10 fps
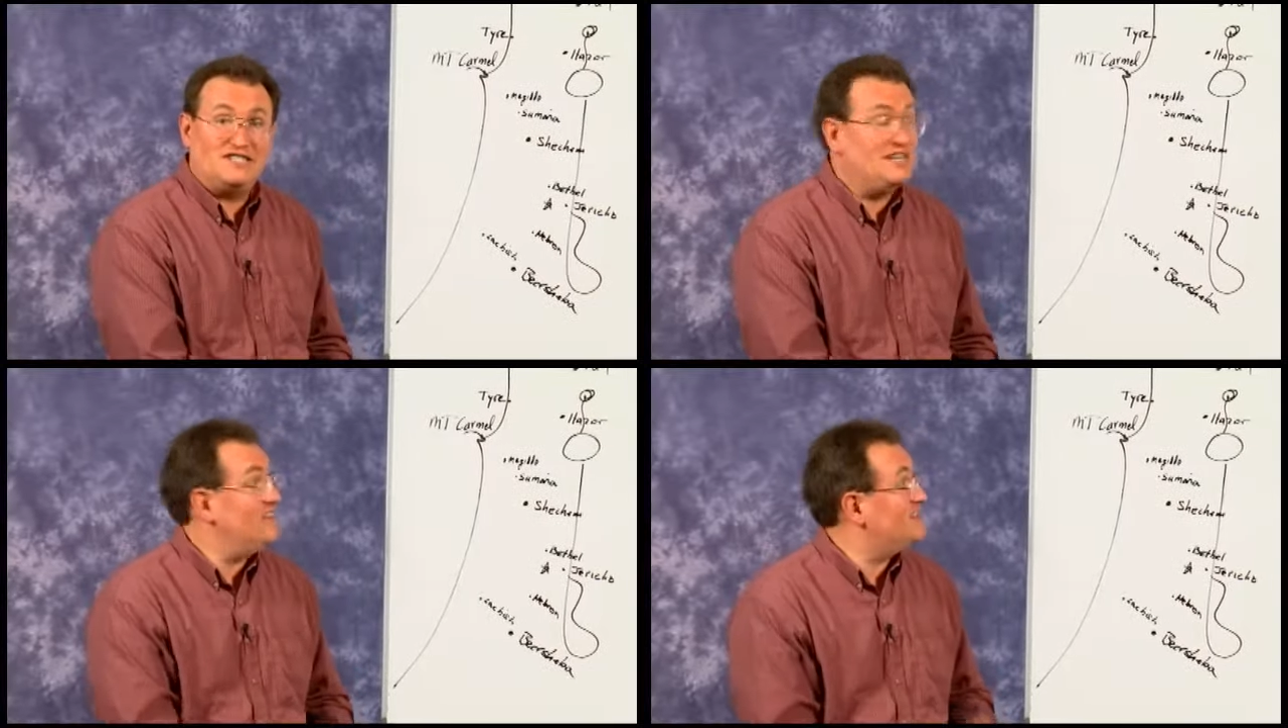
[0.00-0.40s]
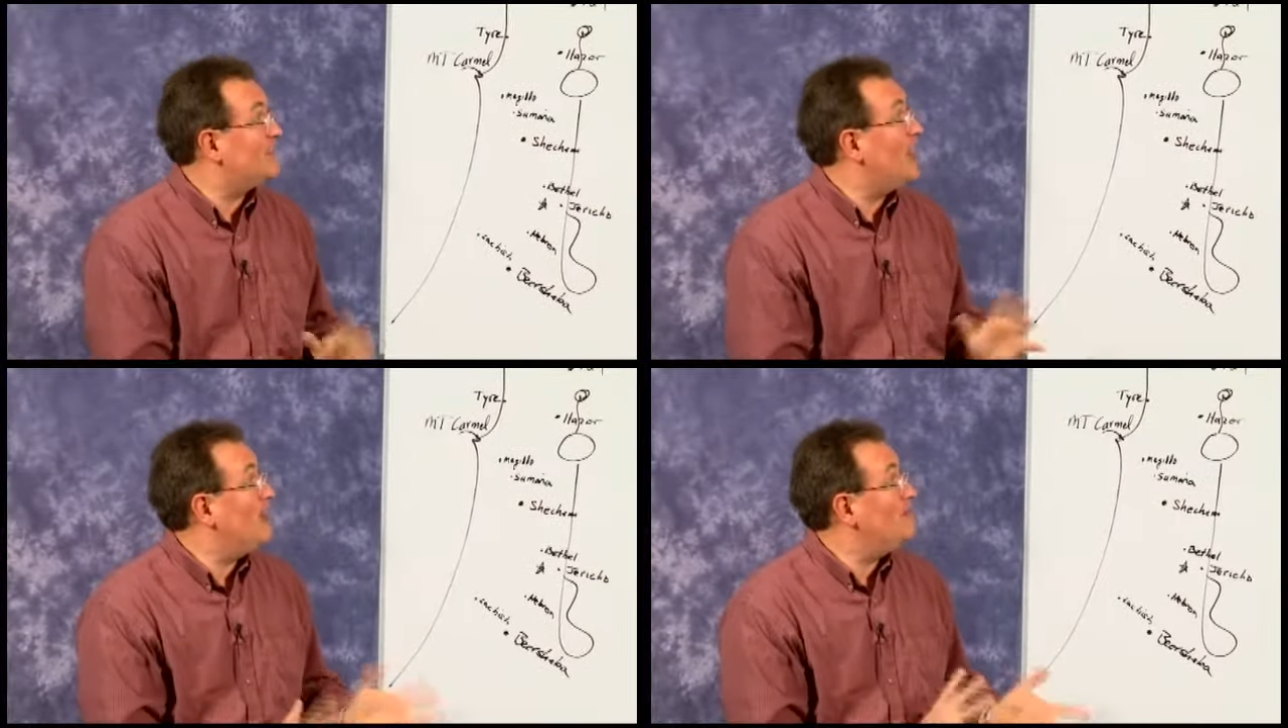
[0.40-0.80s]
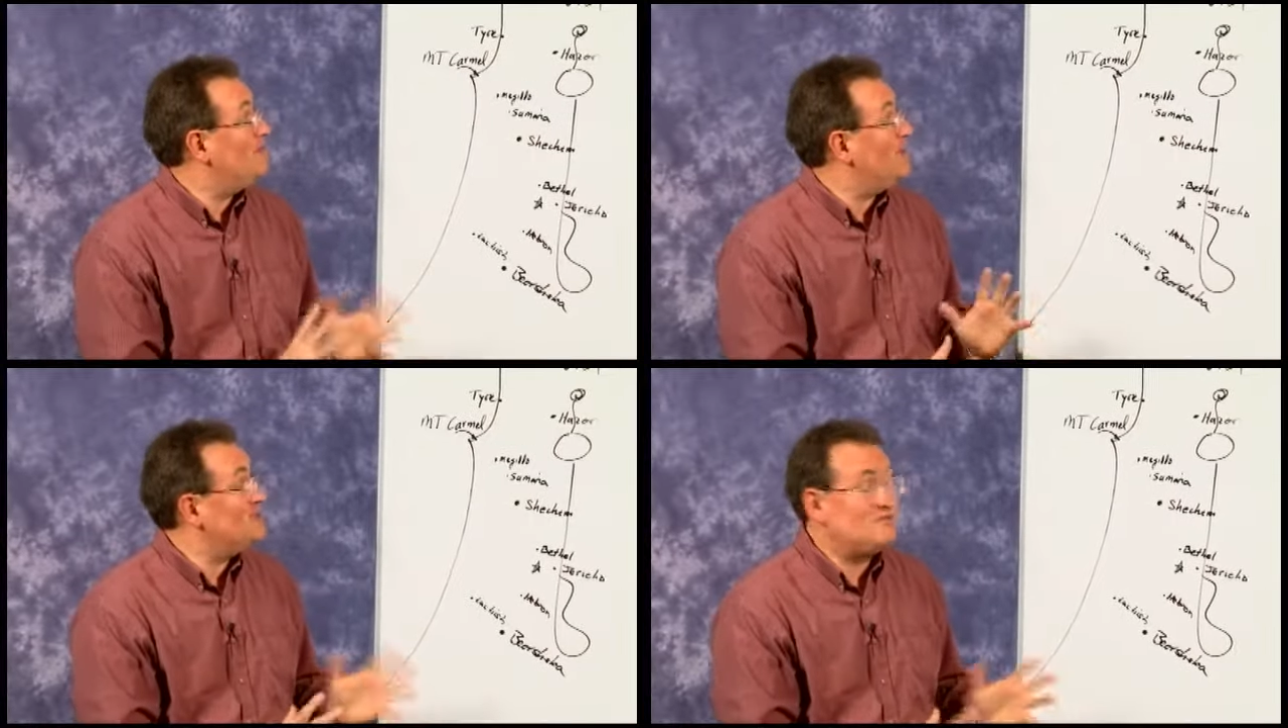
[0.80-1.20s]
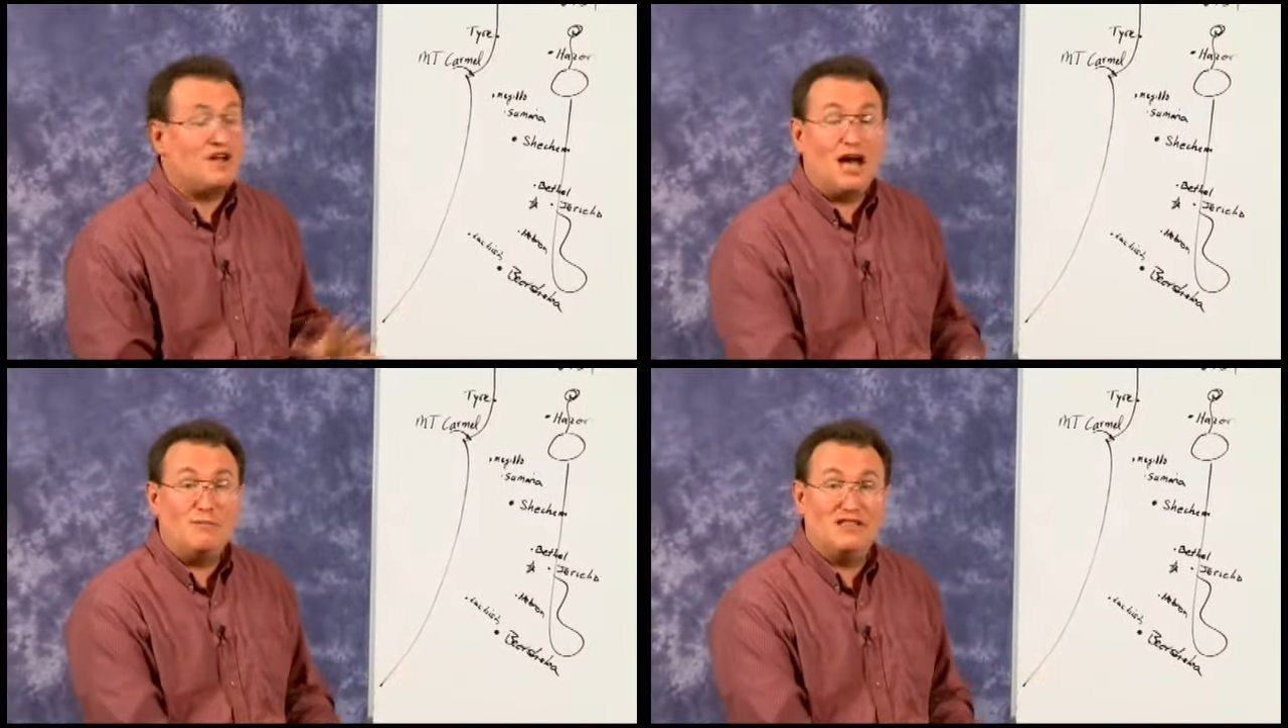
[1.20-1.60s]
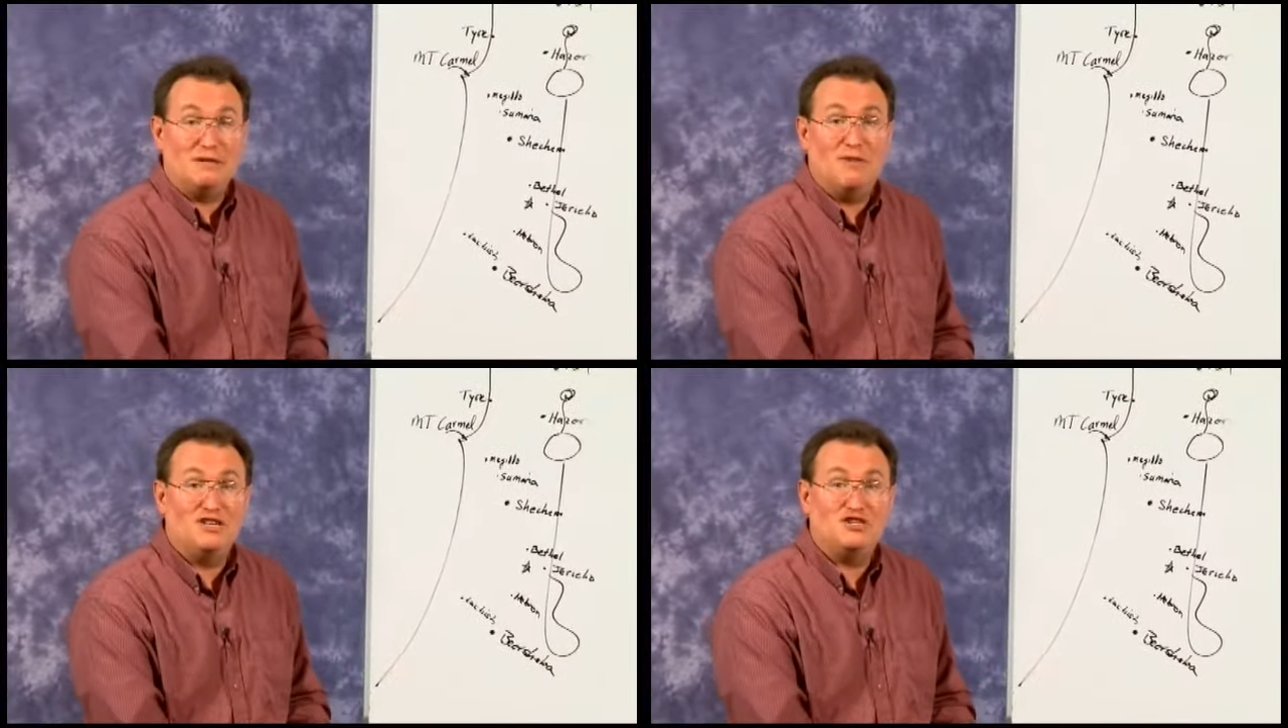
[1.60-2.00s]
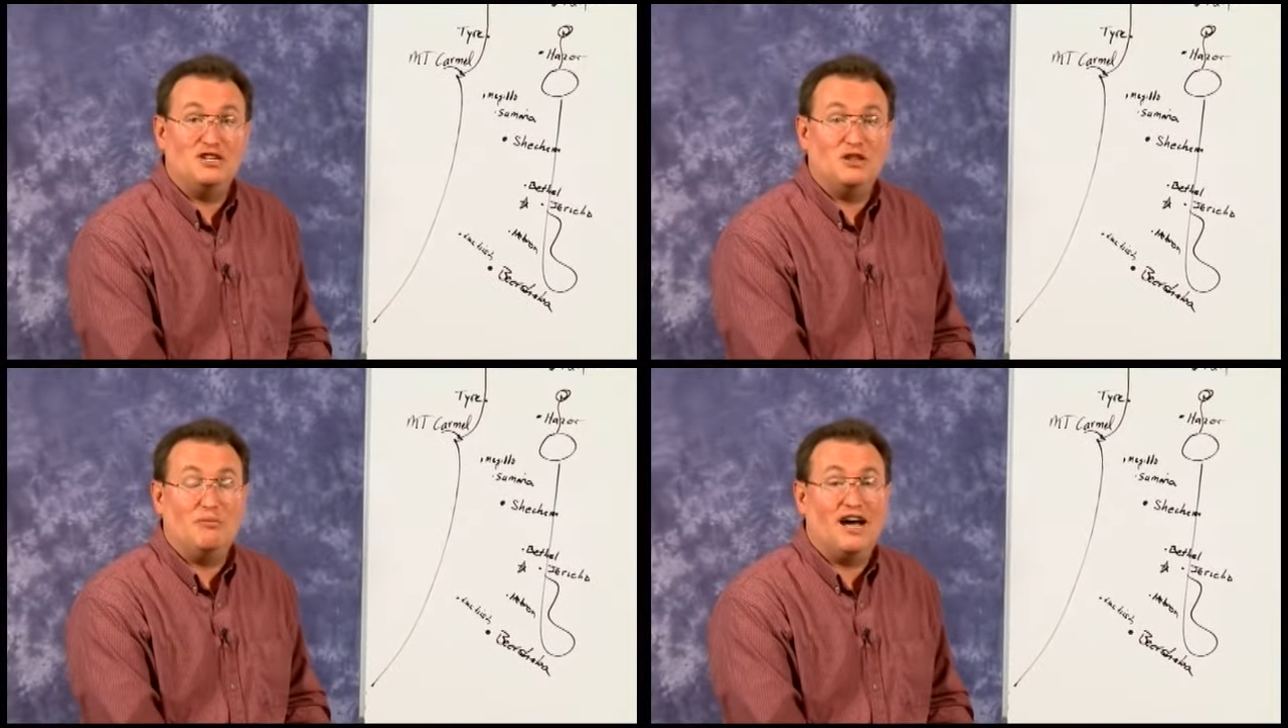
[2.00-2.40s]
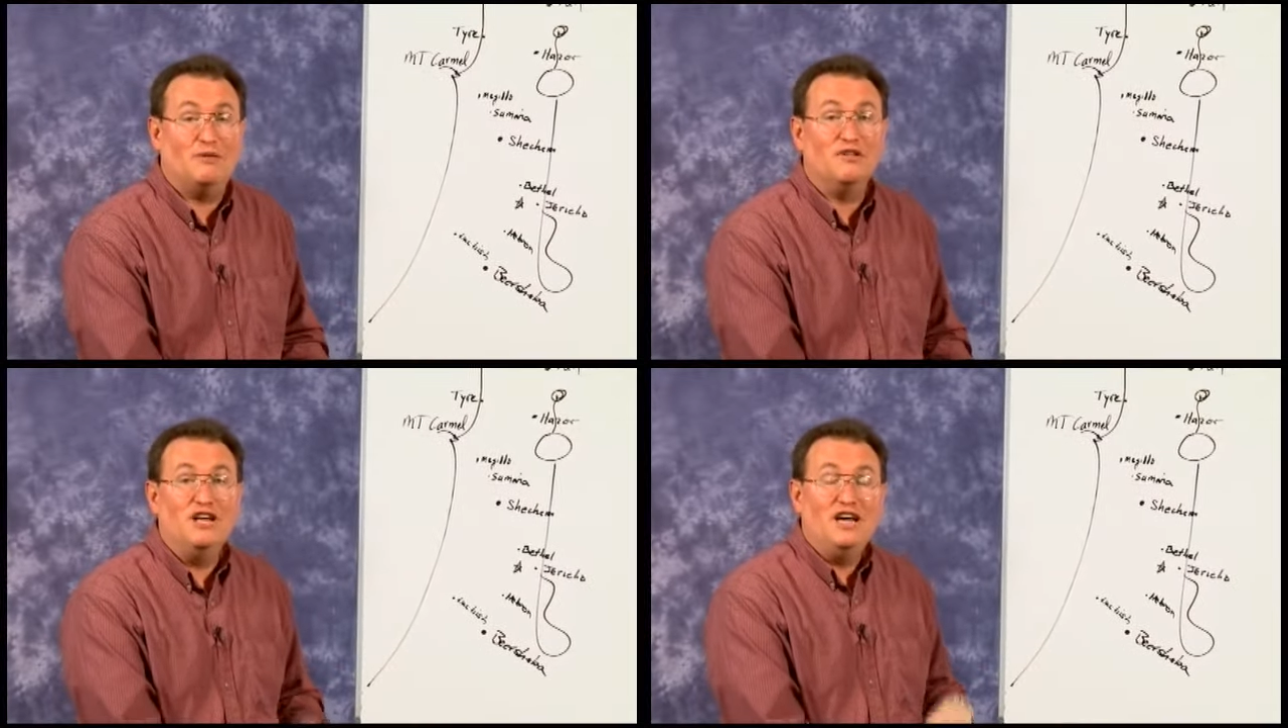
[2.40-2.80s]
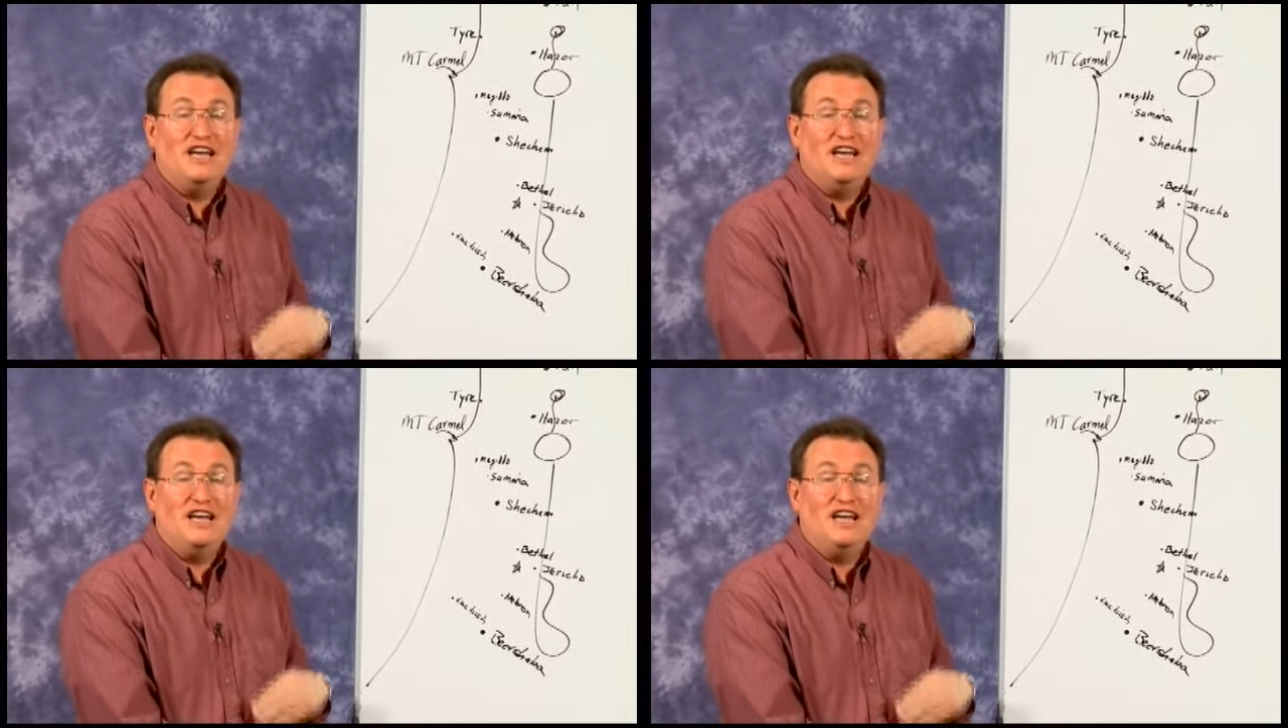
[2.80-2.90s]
city that's commonly mentioned in the Bible.